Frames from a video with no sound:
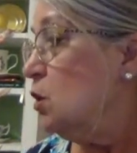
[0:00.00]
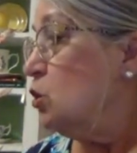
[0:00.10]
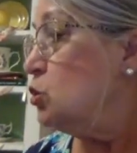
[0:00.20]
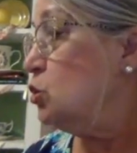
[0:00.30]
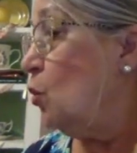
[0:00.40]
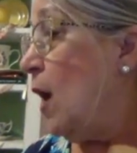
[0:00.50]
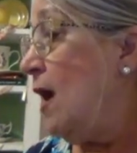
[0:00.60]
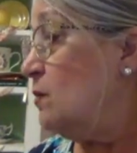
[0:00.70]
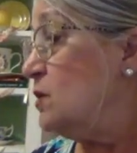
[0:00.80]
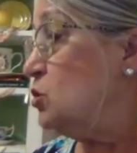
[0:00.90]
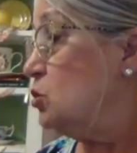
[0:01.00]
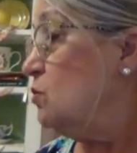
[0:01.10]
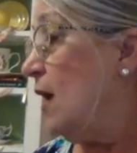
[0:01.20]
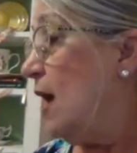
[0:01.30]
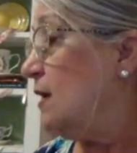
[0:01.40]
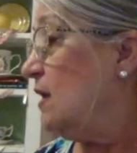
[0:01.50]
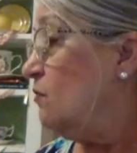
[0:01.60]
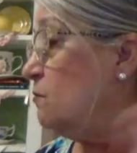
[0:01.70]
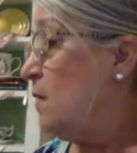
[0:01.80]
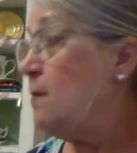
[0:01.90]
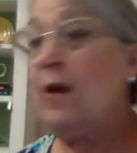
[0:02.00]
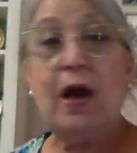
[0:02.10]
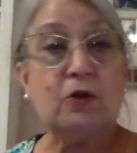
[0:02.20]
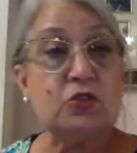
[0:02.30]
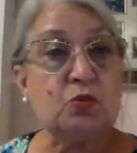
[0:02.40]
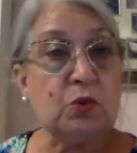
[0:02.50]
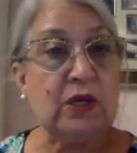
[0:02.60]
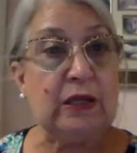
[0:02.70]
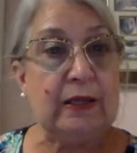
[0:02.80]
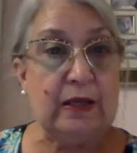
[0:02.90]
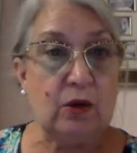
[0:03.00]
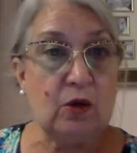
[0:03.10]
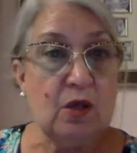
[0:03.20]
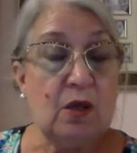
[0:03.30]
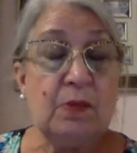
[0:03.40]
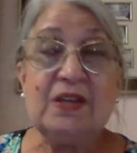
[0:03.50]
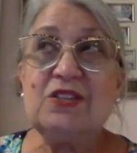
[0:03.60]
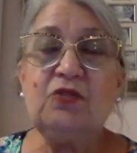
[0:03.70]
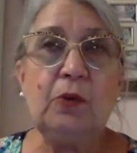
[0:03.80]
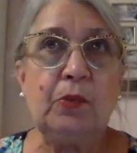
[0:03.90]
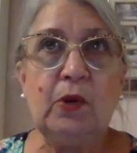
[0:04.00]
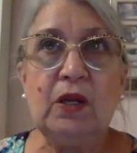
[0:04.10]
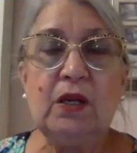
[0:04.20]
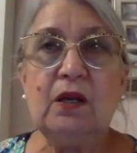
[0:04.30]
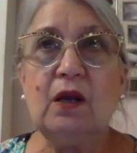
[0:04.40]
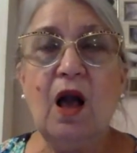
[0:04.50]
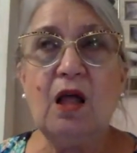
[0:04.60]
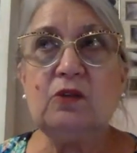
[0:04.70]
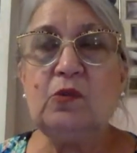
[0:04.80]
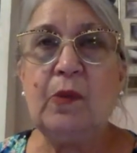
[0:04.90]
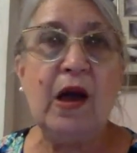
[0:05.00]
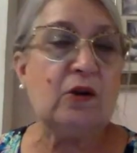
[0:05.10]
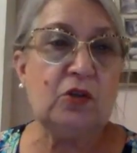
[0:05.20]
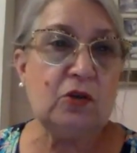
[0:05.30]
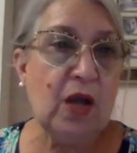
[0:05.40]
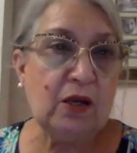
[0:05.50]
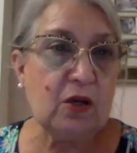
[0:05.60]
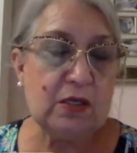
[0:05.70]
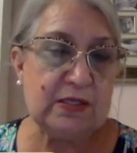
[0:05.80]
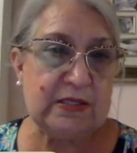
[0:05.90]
So I would do that if my bottles were clear, because if you put it in a colored bottle, um, you're not going to